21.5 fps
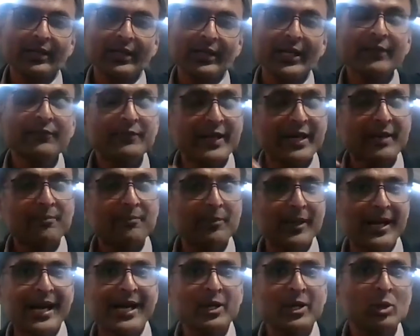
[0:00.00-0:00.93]
if they
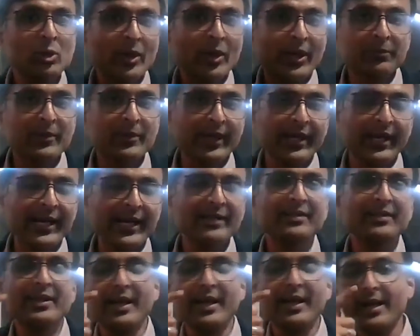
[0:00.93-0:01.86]
plan to
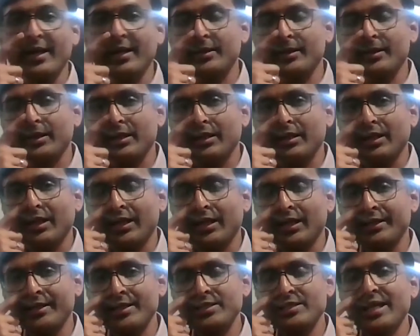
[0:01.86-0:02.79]
upgrade their
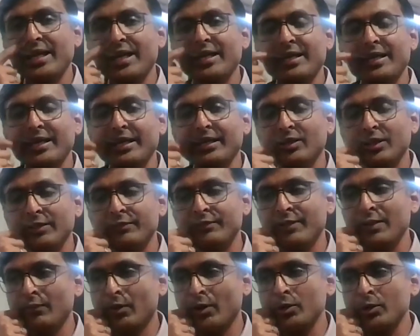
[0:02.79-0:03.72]
understanding,
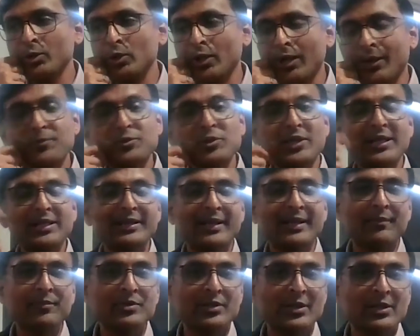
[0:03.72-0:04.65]
if they want to upskill
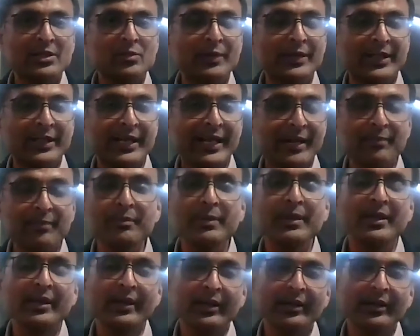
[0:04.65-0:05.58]
themselves with an
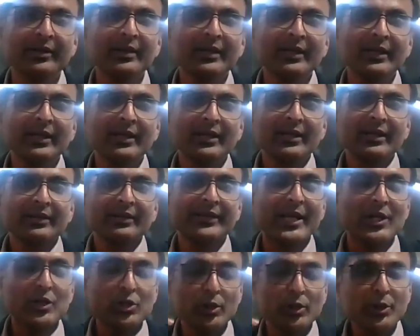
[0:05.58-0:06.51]
MBA,
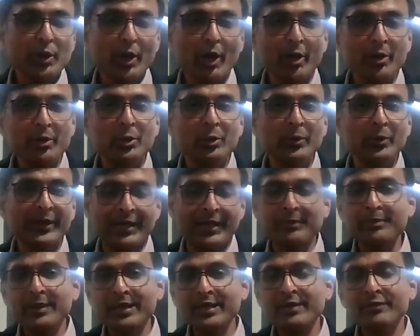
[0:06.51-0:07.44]
they should not do an
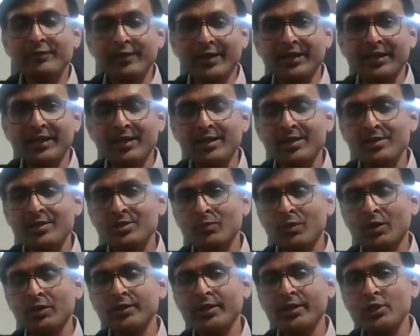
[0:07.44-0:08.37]
MBA
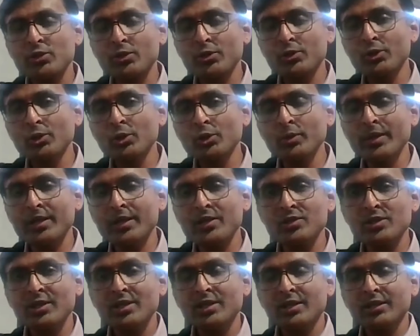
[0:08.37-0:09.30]
finance. What they should do
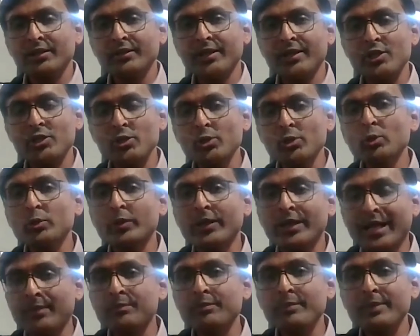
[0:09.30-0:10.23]
is they should do
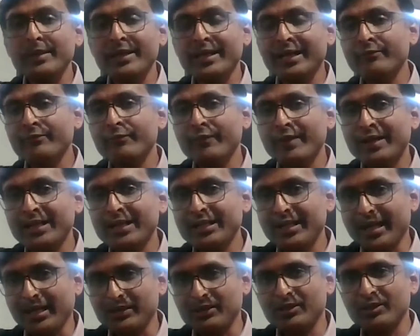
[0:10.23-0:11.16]
an MBA in
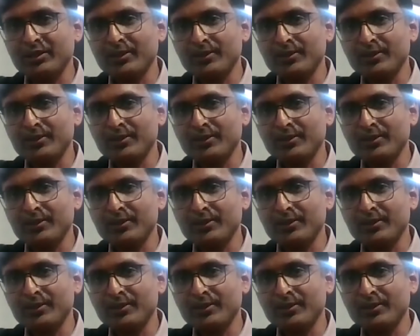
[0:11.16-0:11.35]
fintech,